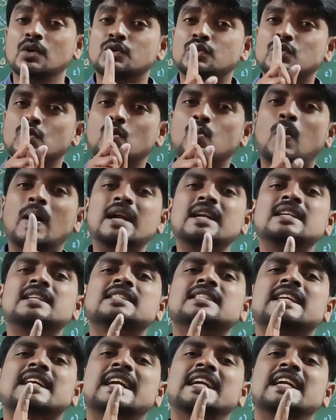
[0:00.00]
So 1
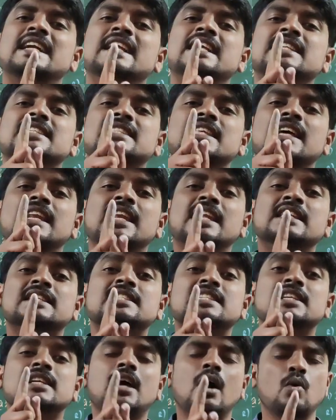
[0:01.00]
second is the
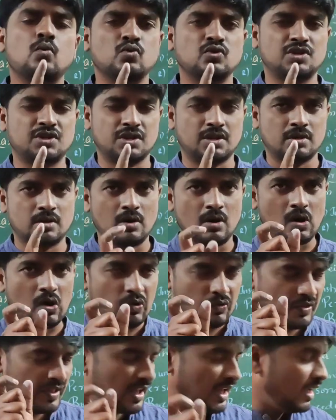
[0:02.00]
least count
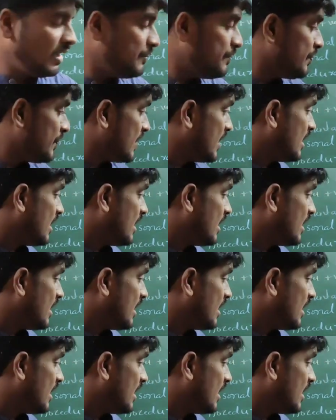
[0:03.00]
of the